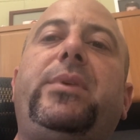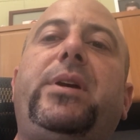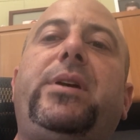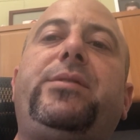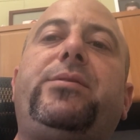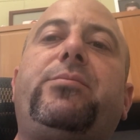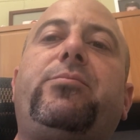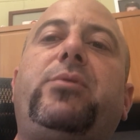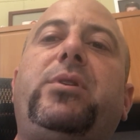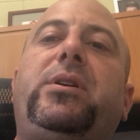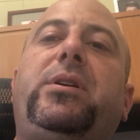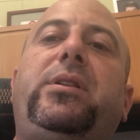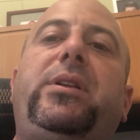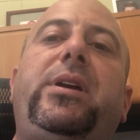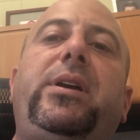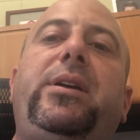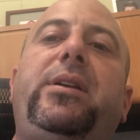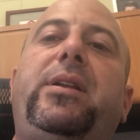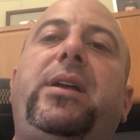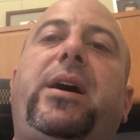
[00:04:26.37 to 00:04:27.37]
it's
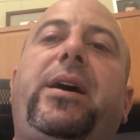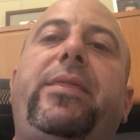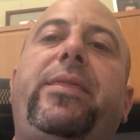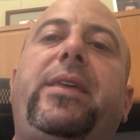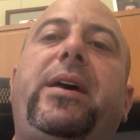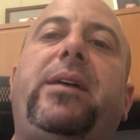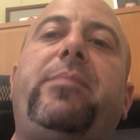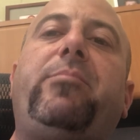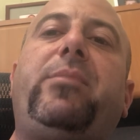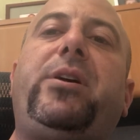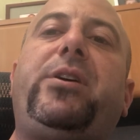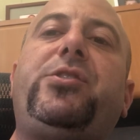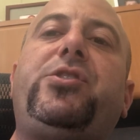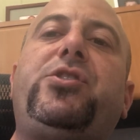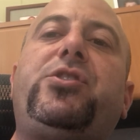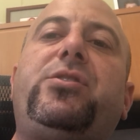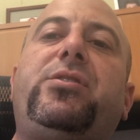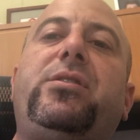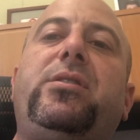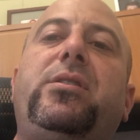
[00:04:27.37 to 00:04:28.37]
really not that
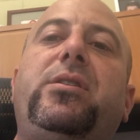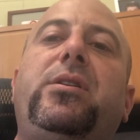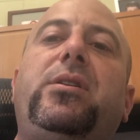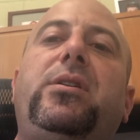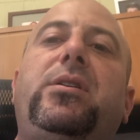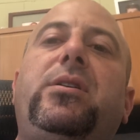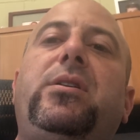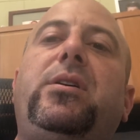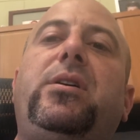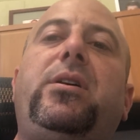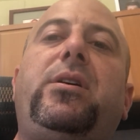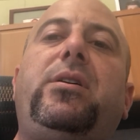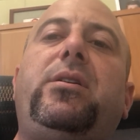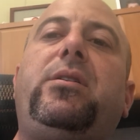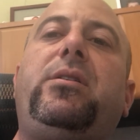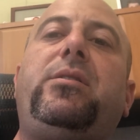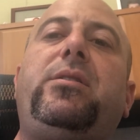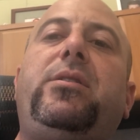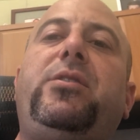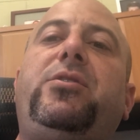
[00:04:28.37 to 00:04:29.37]
much.
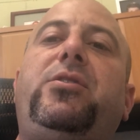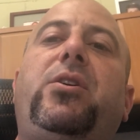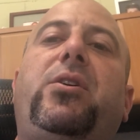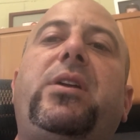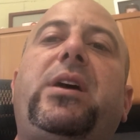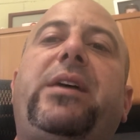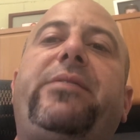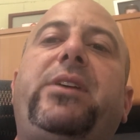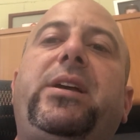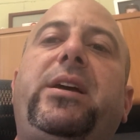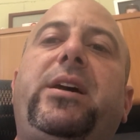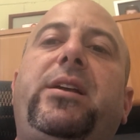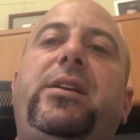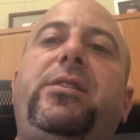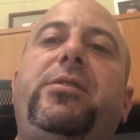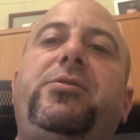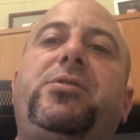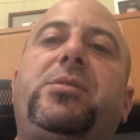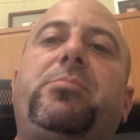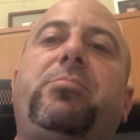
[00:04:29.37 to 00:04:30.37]
You don't have to get a
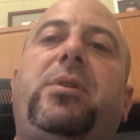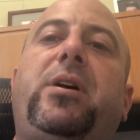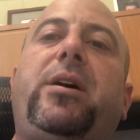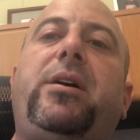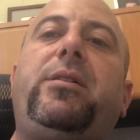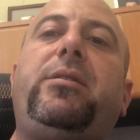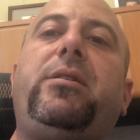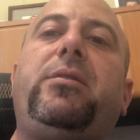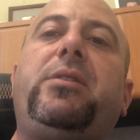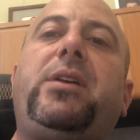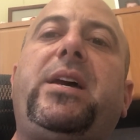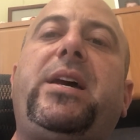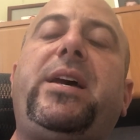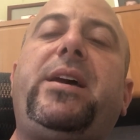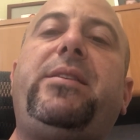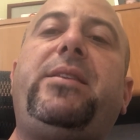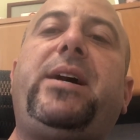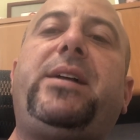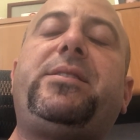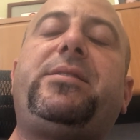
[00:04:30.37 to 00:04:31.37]
huge spot,
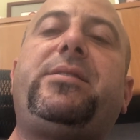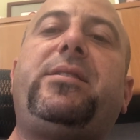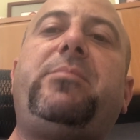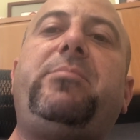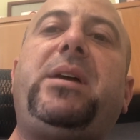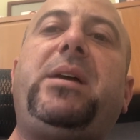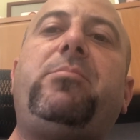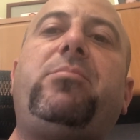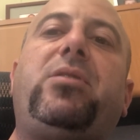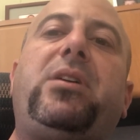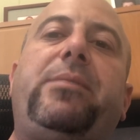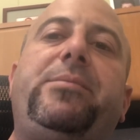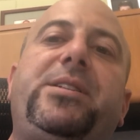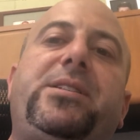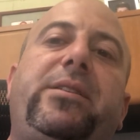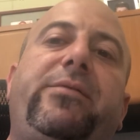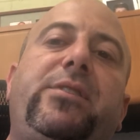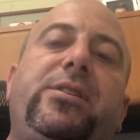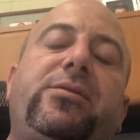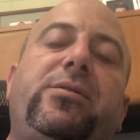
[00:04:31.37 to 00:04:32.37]
okay? That's the main
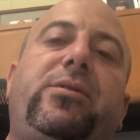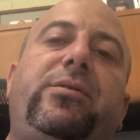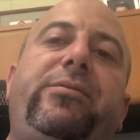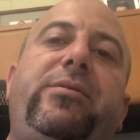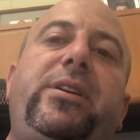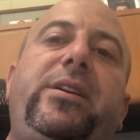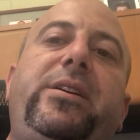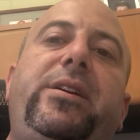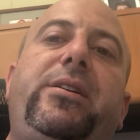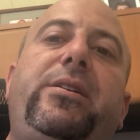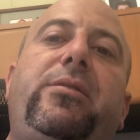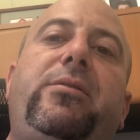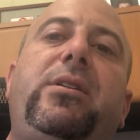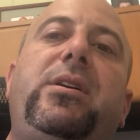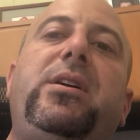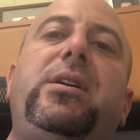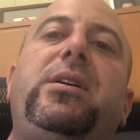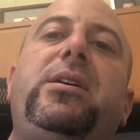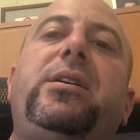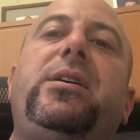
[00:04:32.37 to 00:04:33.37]
premise of this whole video,
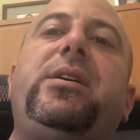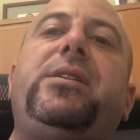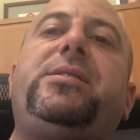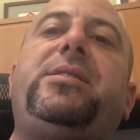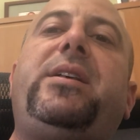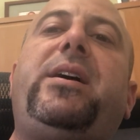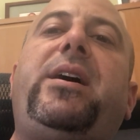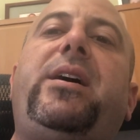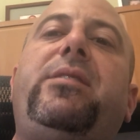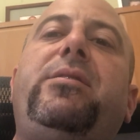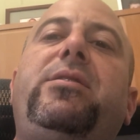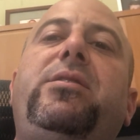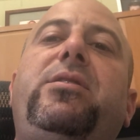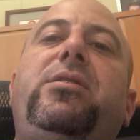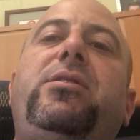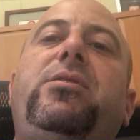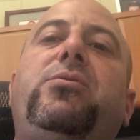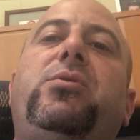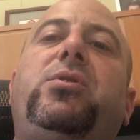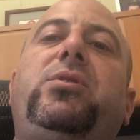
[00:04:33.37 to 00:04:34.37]
is that
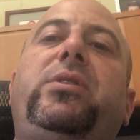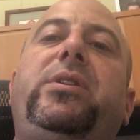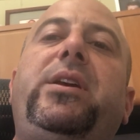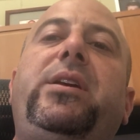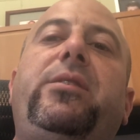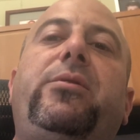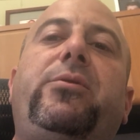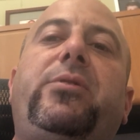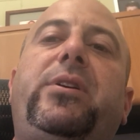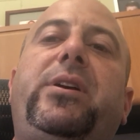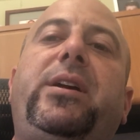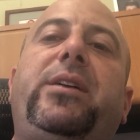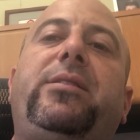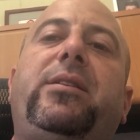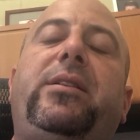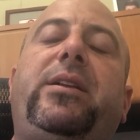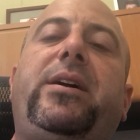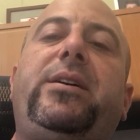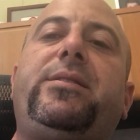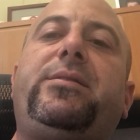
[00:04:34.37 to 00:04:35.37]
you only, in order to get
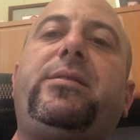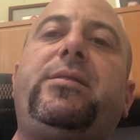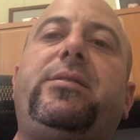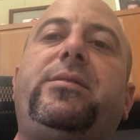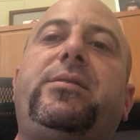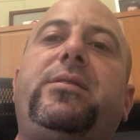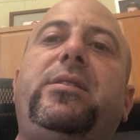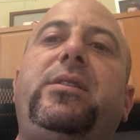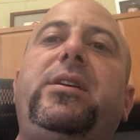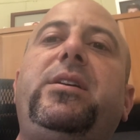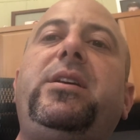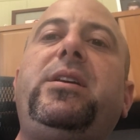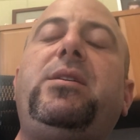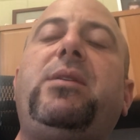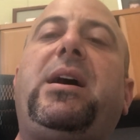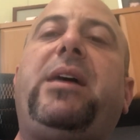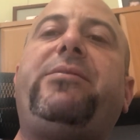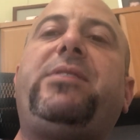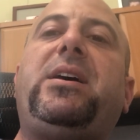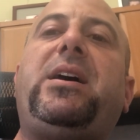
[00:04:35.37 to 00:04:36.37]
the license, you
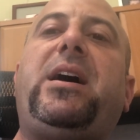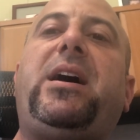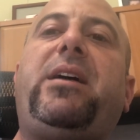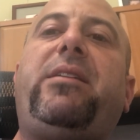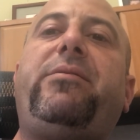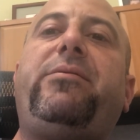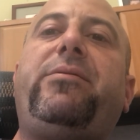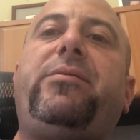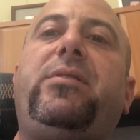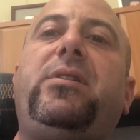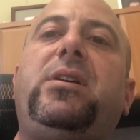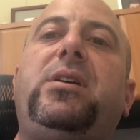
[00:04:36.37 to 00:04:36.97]
have to have